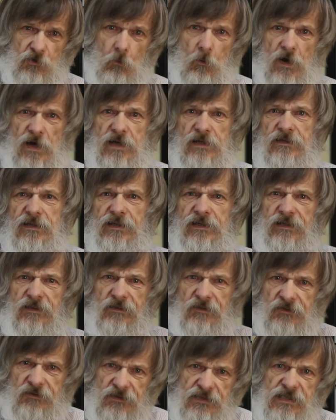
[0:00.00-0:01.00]
the way they
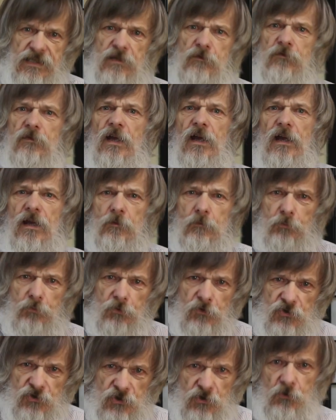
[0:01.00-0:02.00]
conceived and
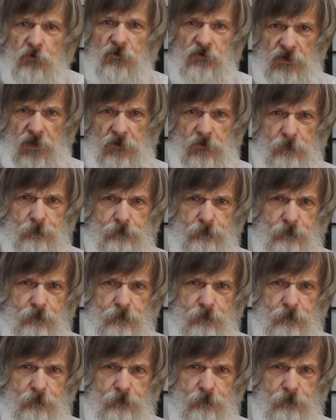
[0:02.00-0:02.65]
produced it.